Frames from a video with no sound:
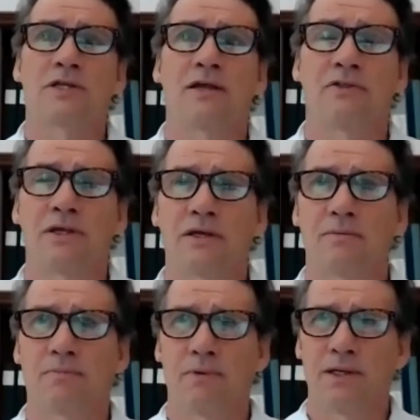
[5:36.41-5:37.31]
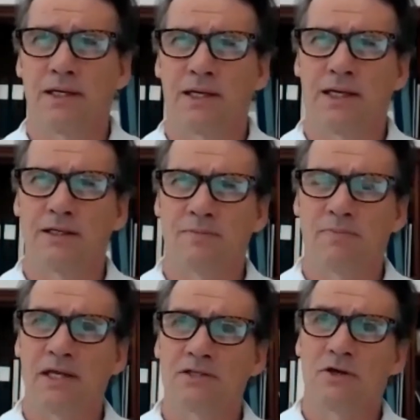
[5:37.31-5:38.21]
And I think it
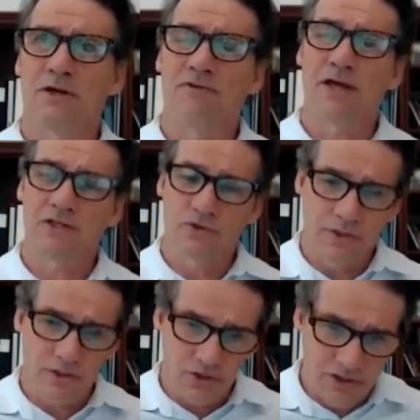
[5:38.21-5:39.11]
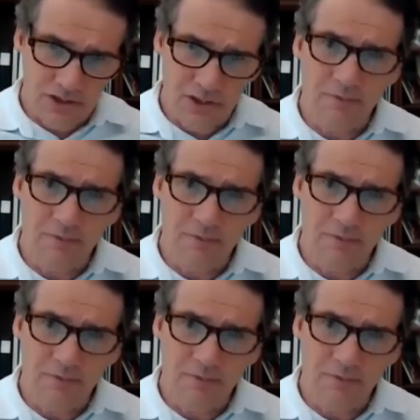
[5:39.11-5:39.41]
depends on if that's going to just